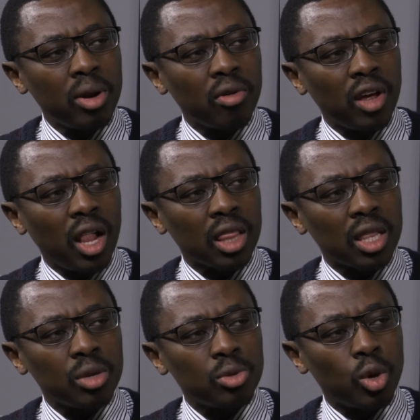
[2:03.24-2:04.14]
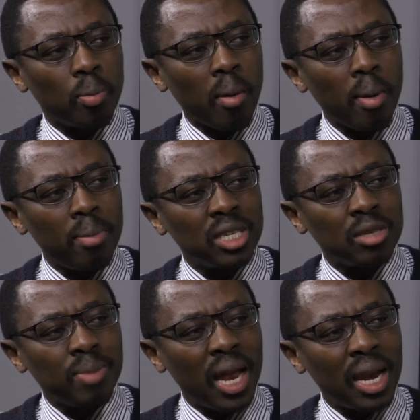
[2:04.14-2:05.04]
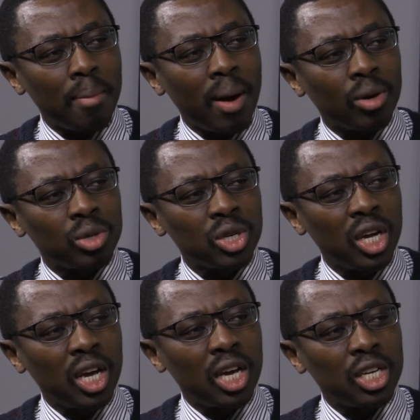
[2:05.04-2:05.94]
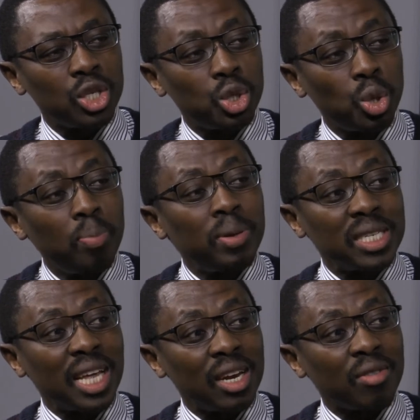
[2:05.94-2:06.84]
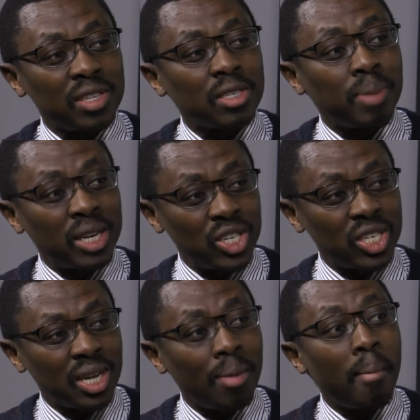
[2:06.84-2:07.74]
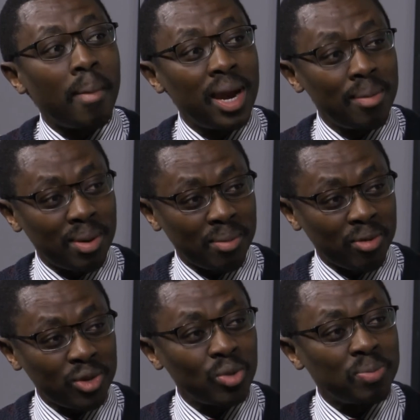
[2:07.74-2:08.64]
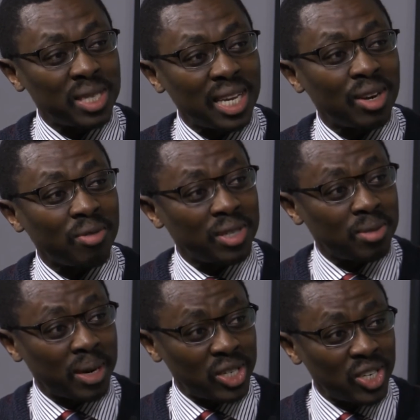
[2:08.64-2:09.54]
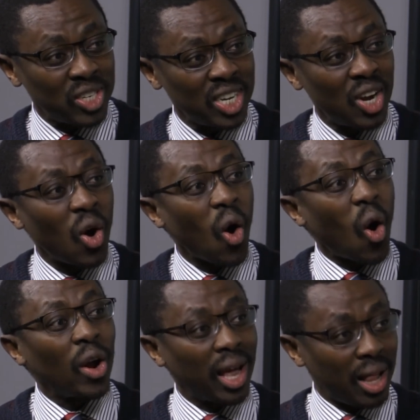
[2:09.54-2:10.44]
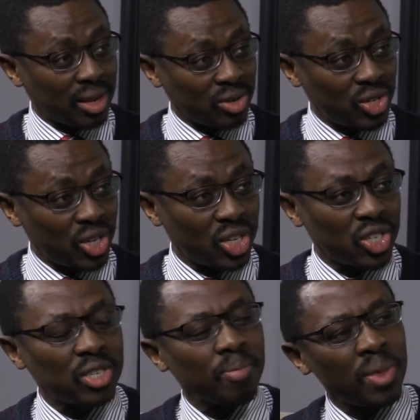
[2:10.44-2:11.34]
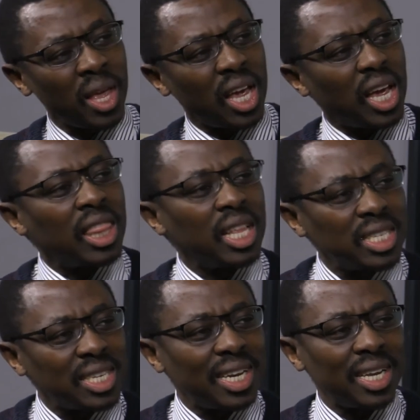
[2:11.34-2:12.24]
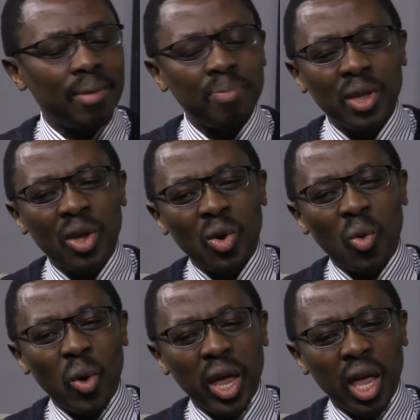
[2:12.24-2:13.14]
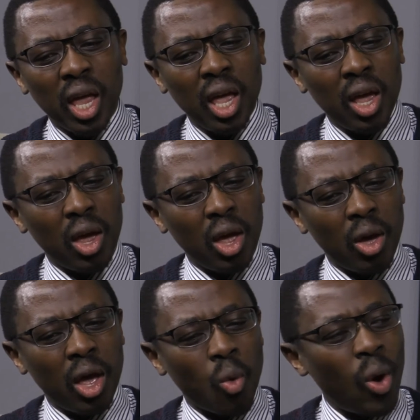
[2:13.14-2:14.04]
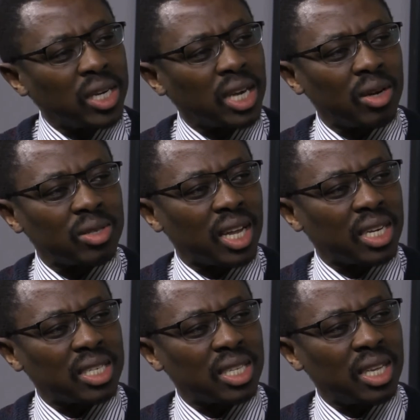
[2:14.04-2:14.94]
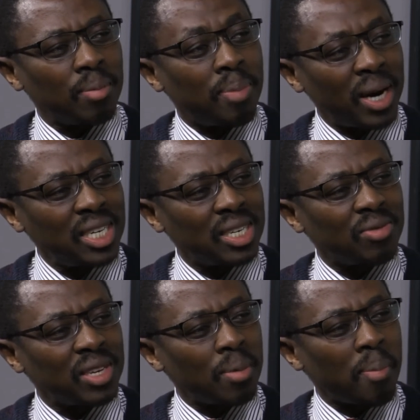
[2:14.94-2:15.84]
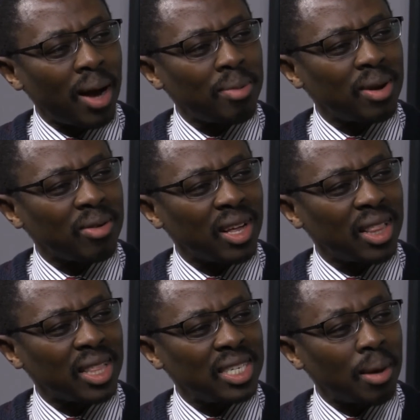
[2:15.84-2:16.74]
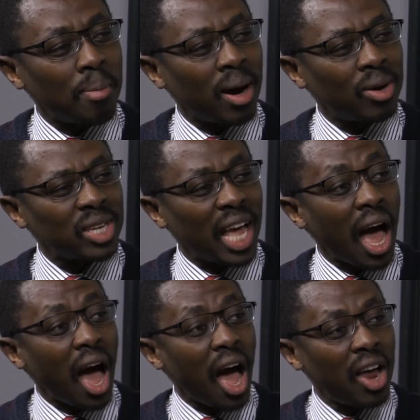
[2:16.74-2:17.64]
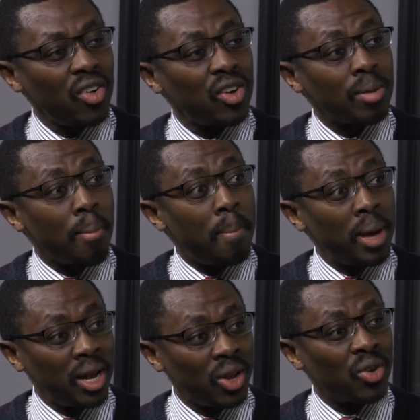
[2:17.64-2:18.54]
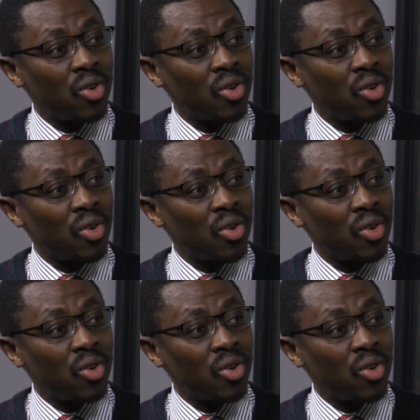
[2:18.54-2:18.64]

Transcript: of Health should probably spend about 2% of its budget, a minimum of 2% of its budget, on health research. In this study, we uh, worked out that the budget of the Department of Health is about 100 billion